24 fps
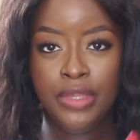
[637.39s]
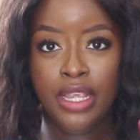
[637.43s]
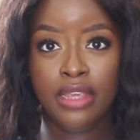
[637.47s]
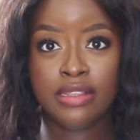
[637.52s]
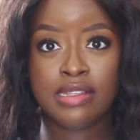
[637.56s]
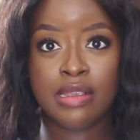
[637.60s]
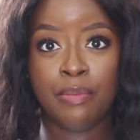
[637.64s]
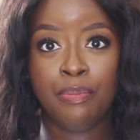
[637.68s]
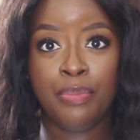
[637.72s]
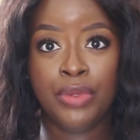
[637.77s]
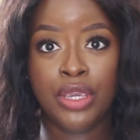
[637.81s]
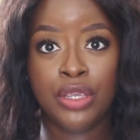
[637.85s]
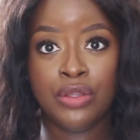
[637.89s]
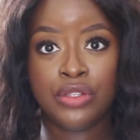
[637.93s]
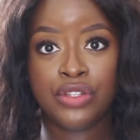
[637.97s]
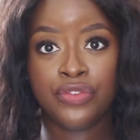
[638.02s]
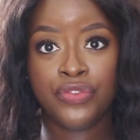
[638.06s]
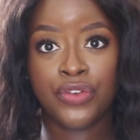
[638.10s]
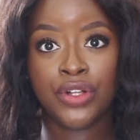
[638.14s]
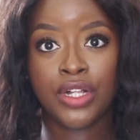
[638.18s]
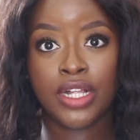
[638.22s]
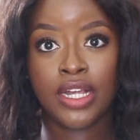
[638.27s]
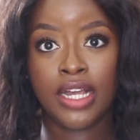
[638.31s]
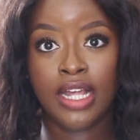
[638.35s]
It's a
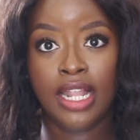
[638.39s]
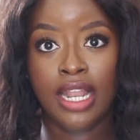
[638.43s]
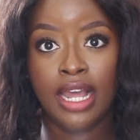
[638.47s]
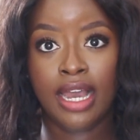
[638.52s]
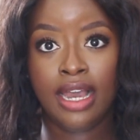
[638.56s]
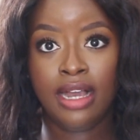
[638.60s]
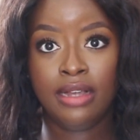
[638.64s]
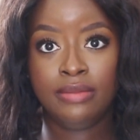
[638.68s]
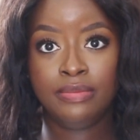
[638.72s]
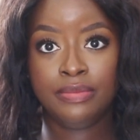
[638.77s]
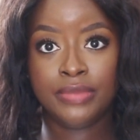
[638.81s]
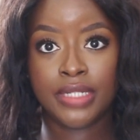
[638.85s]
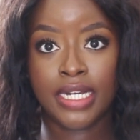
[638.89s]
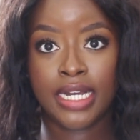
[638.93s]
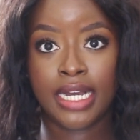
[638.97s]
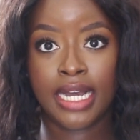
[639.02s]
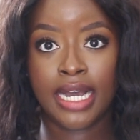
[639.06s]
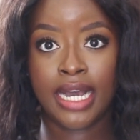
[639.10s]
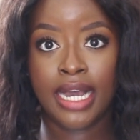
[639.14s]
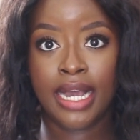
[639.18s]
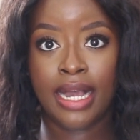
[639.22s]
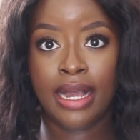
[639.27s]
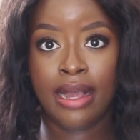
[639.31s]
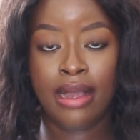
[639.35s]
beautiful color,
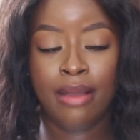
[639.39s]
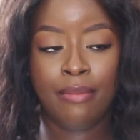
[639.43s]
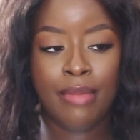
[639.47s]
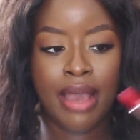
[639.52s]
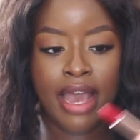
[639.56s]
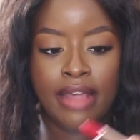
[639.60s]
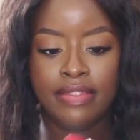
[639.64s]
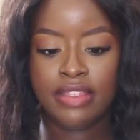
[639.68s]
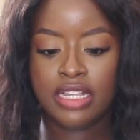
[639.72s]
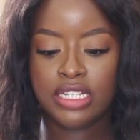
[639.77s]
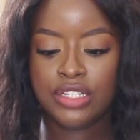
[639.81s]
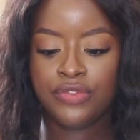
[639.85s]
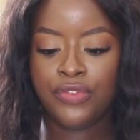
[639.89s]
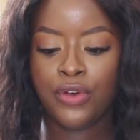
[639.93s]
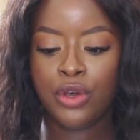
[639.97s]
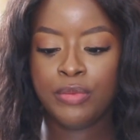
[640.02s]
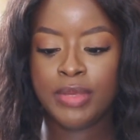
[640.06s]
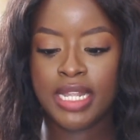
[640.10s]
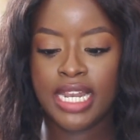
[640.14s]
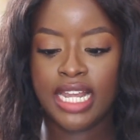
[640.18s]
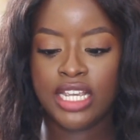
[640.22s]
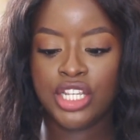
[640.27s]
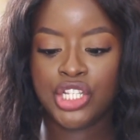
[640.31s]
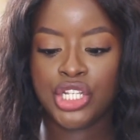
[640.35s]
and this
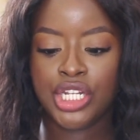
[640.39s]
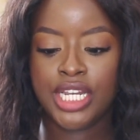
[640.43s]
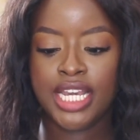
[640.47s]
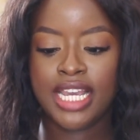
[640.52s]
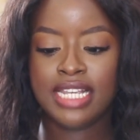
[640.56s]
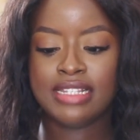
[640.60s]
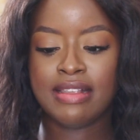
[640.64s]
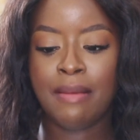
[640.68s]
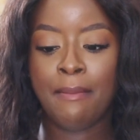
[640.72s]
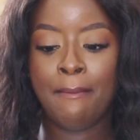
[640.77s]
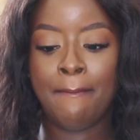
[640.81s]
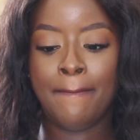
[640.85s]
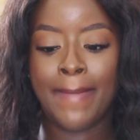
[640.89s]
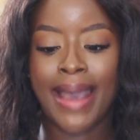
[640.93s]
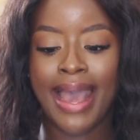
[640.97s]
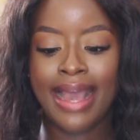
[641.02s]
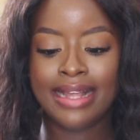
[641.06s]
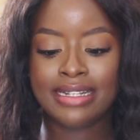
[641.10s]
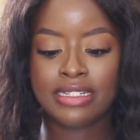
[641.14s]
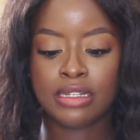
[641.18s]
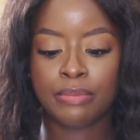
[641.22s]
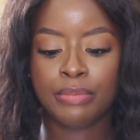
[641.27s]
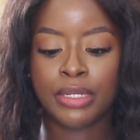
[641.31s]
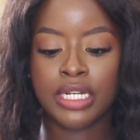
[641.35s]
formulation is a matte,